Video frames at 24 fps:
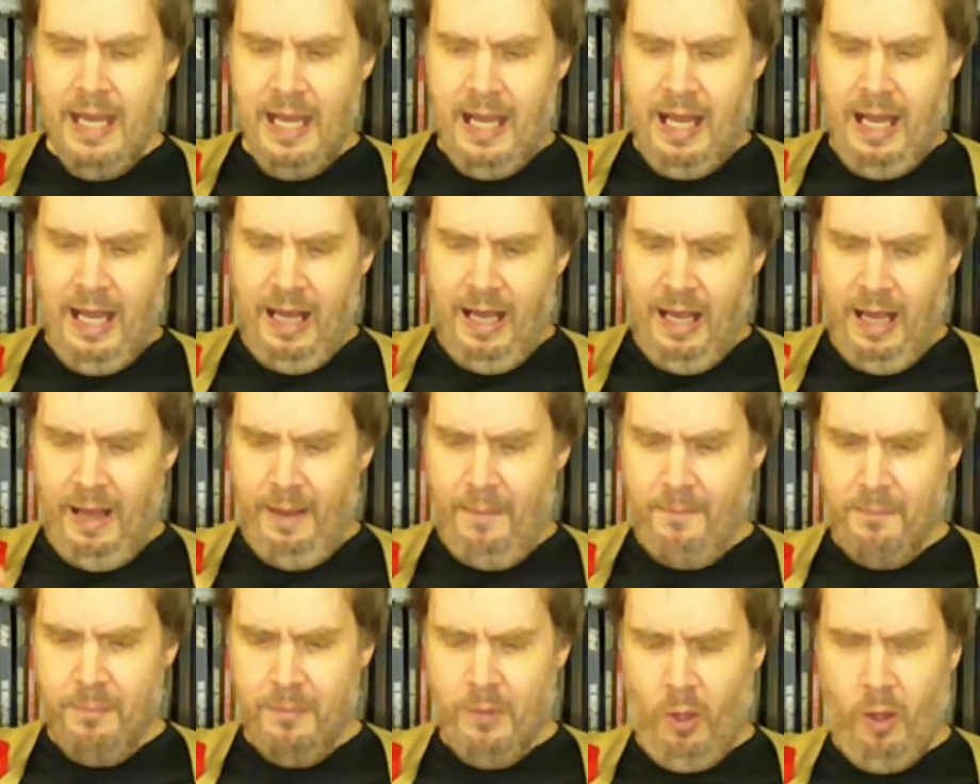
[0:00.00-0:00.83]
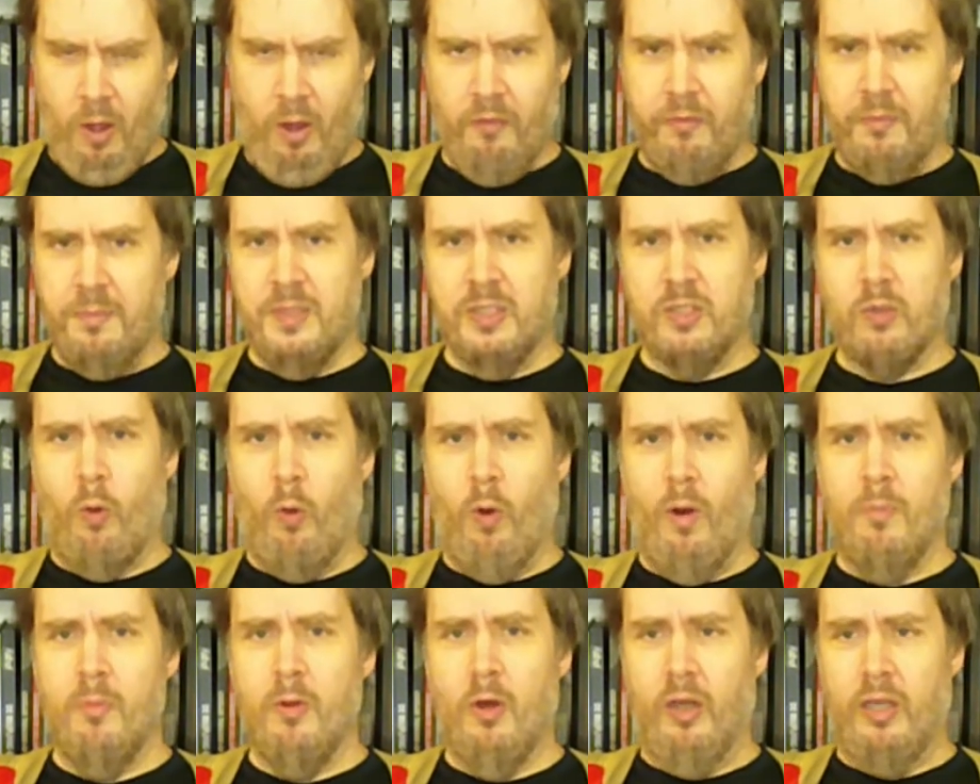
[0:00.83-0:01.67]
um, all from this
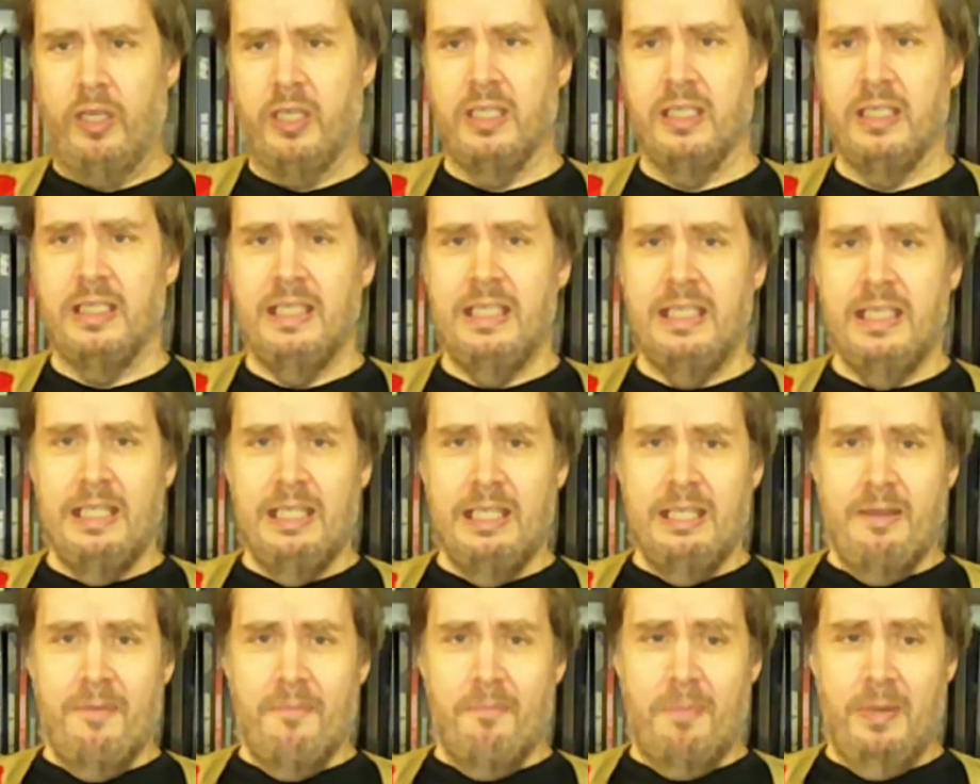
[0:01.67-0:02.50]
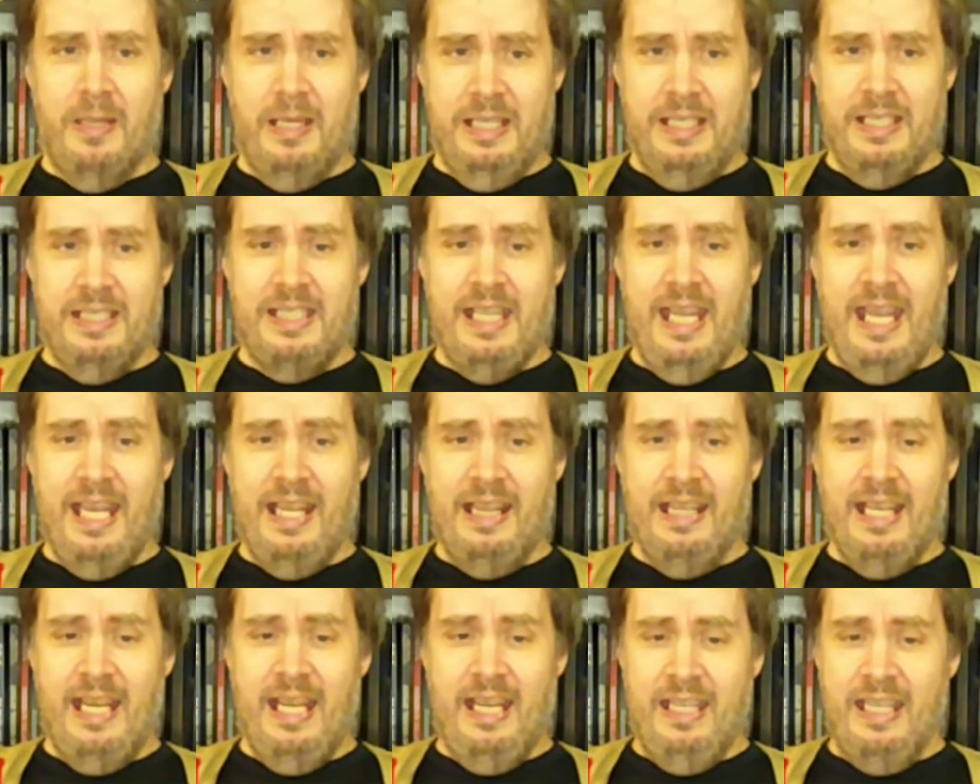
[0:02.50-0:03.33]
core book. But in
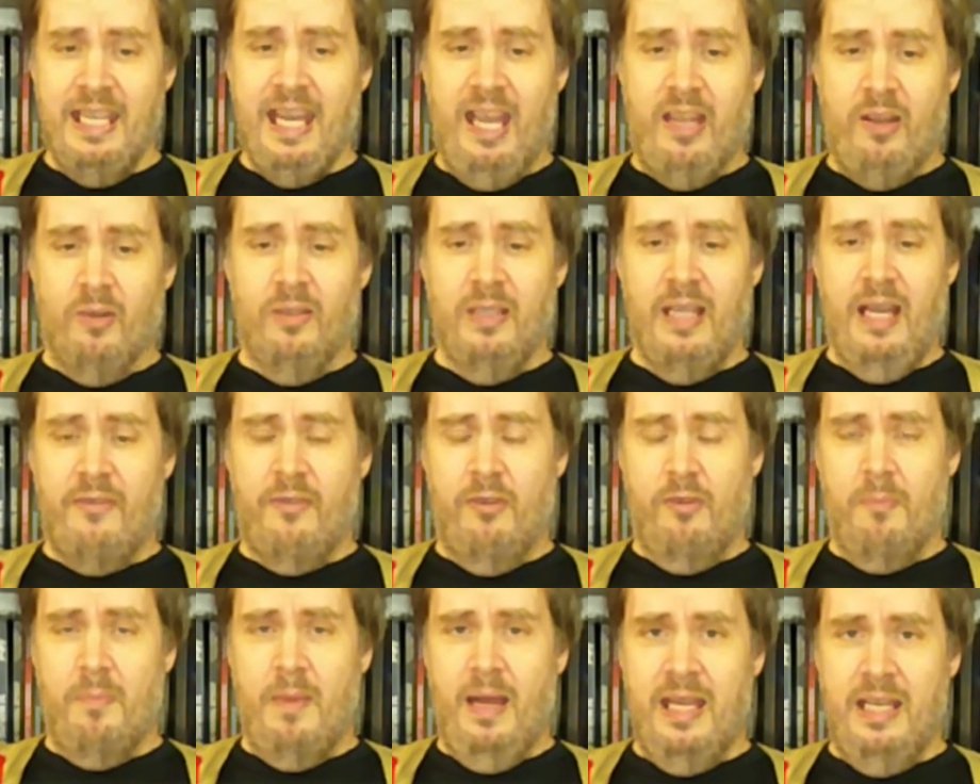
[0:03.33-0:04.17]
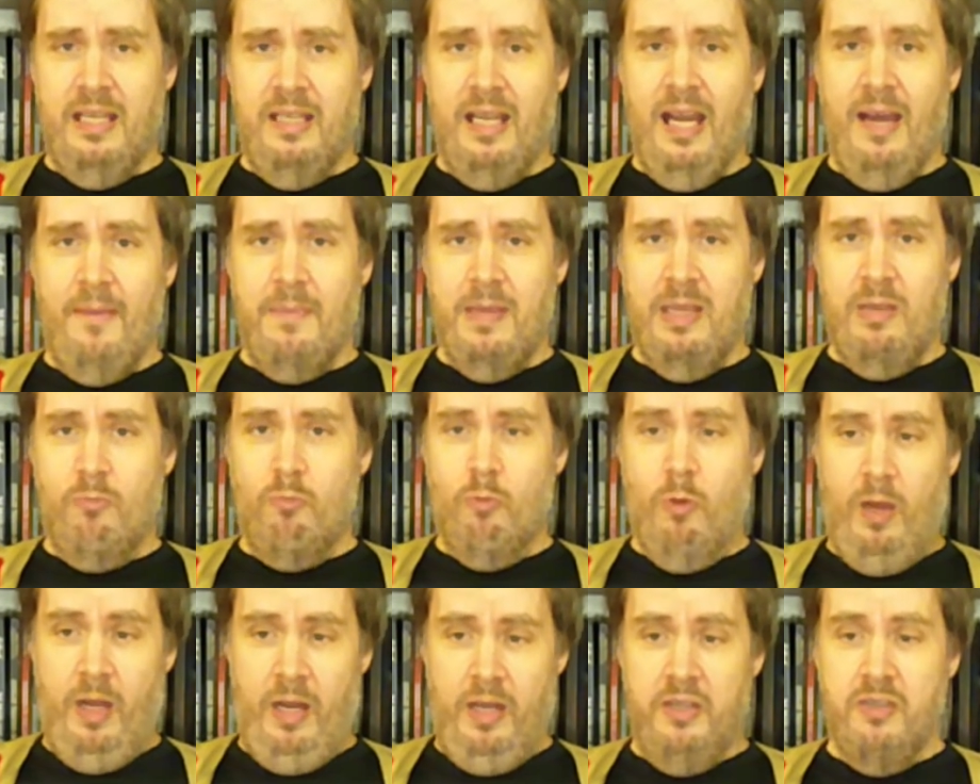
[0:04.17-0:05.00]
saying that, yeah, your level might not be
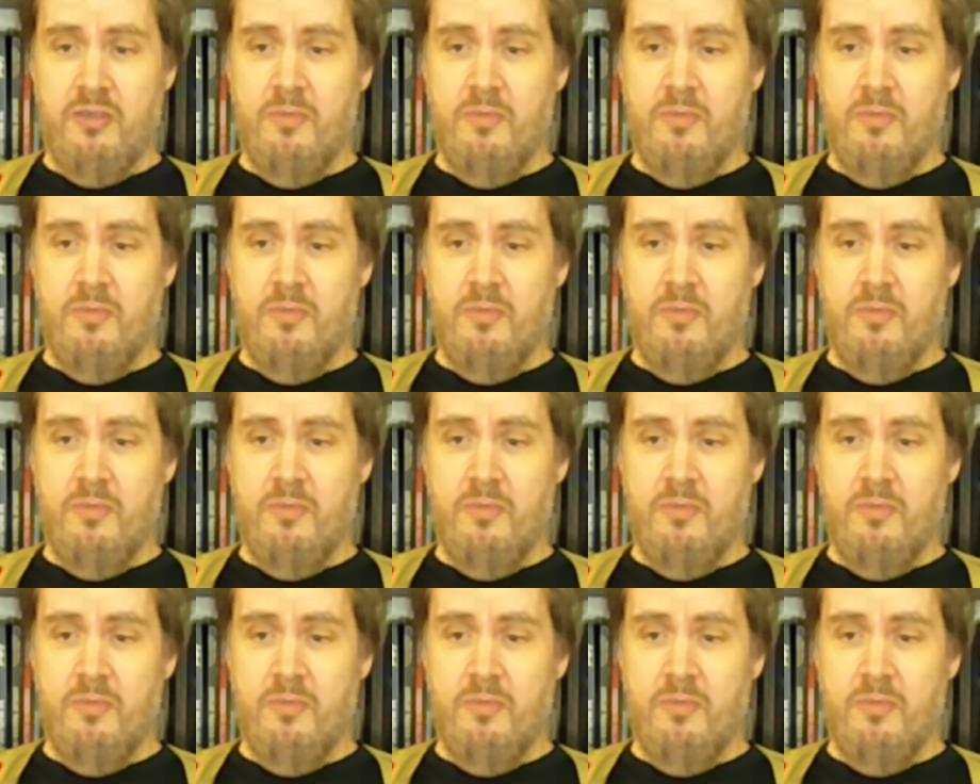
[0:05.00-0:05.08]
one. You